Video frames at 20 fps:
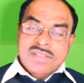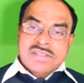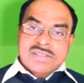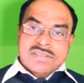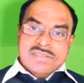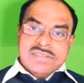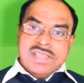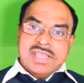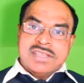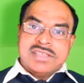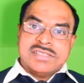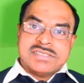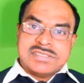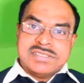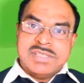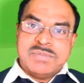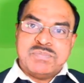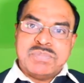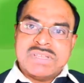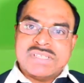That is
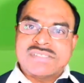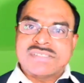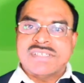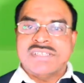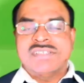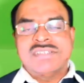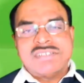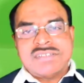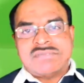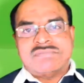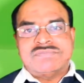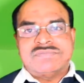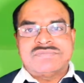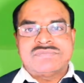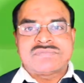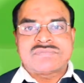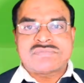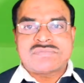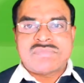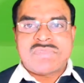the present
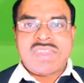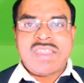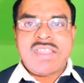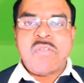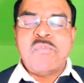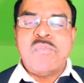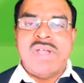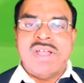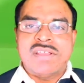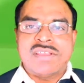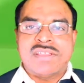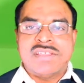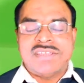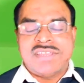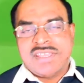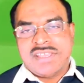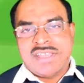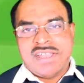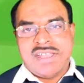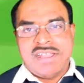
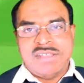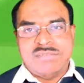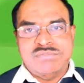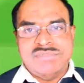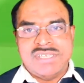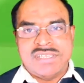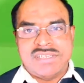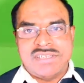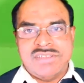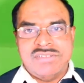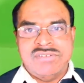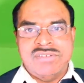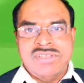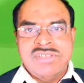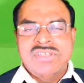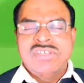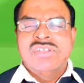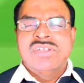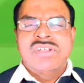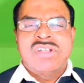marketing objective.
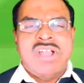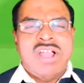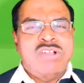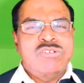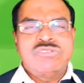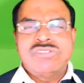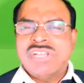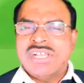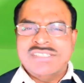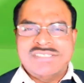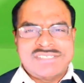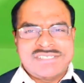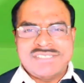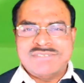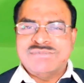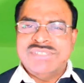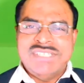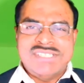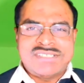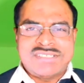How to
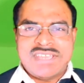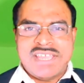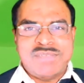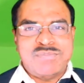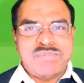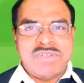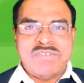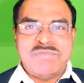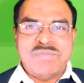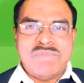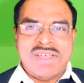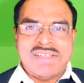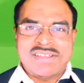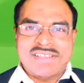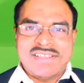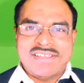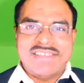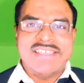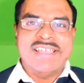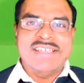achieve this type of
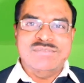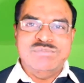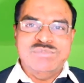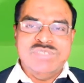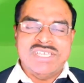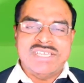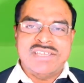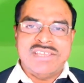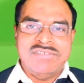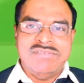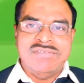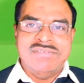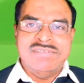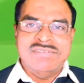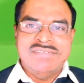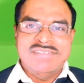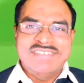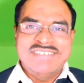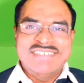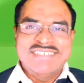marketing objective?
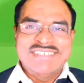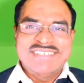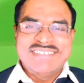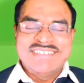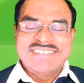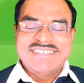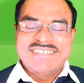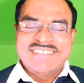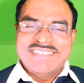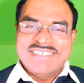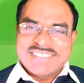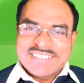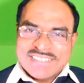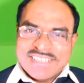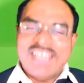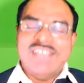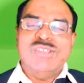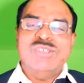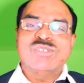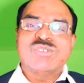
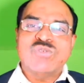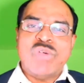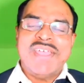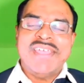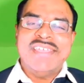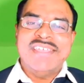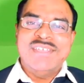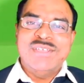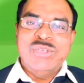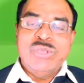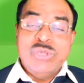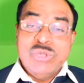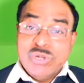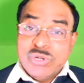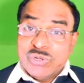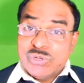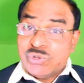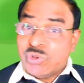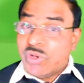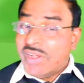That is why
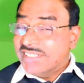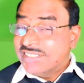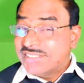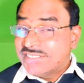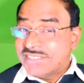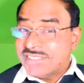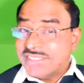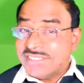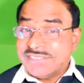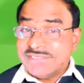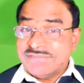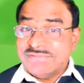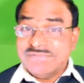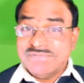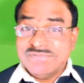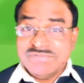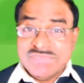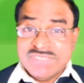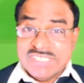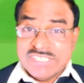to achieve
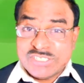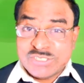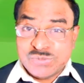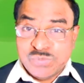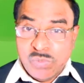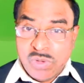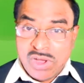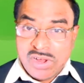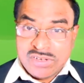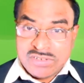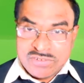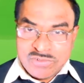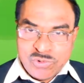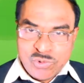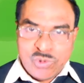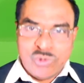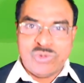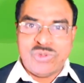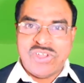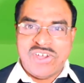the SMART
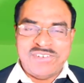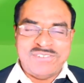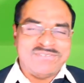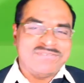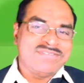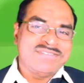goal of